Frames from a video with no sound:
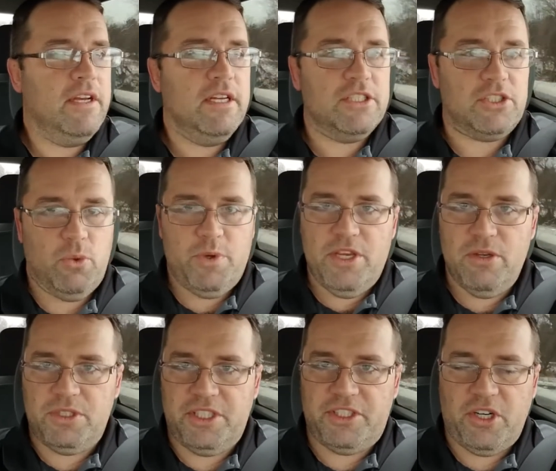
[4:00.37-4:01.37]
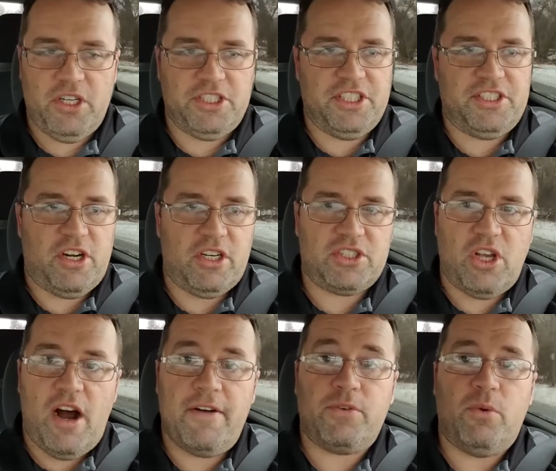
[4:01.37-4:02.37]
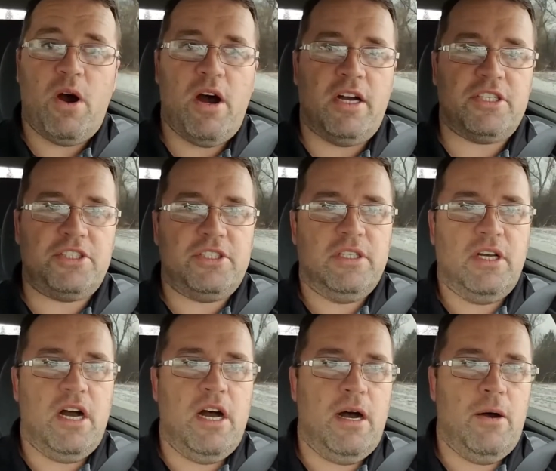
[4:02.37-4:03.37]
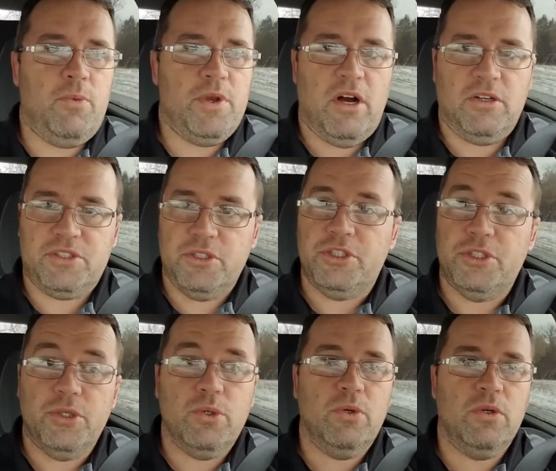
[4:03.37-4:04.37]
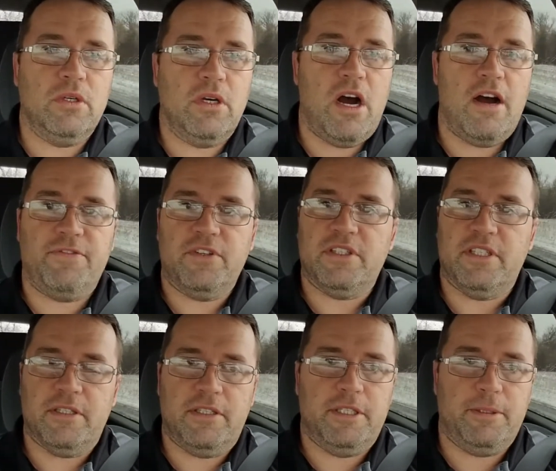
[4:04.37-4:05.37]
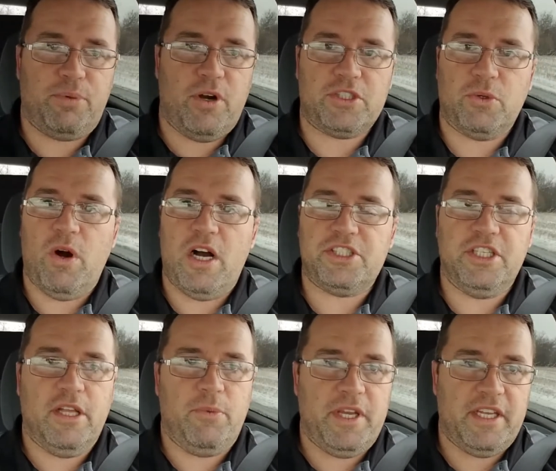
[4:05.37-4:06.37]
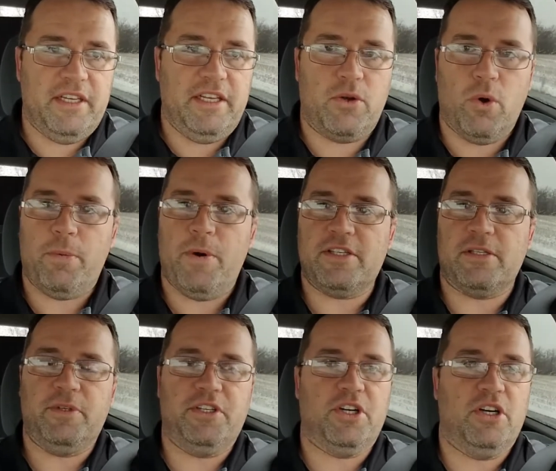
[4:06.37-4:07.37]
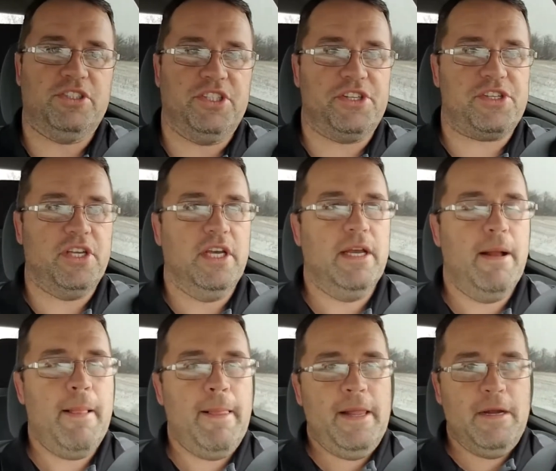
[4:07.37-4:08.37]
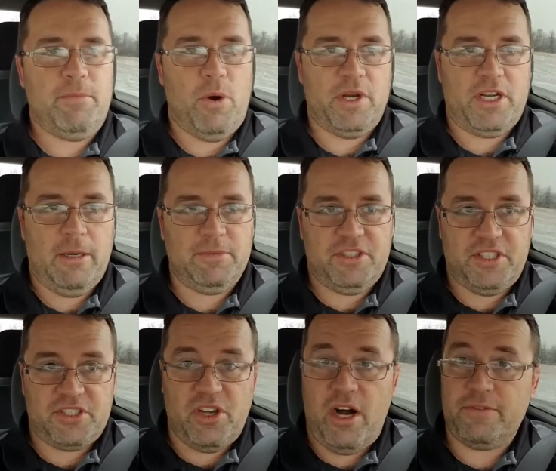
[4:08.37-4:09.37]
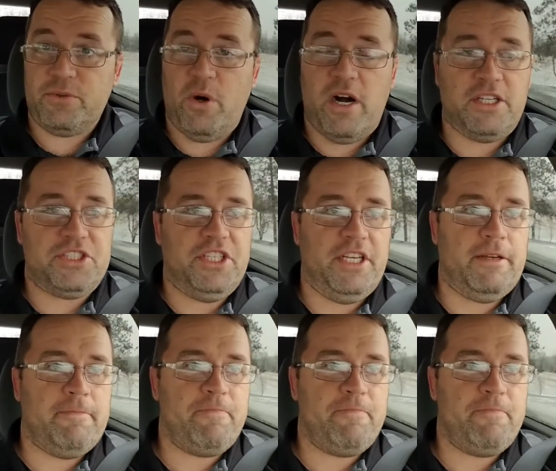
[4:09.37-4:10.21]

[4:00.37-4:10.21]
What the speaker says: So we use detergents in our soft wash. We also do offer the pressure washing that we can incorporate some detergents. But when it comes to the soft washing,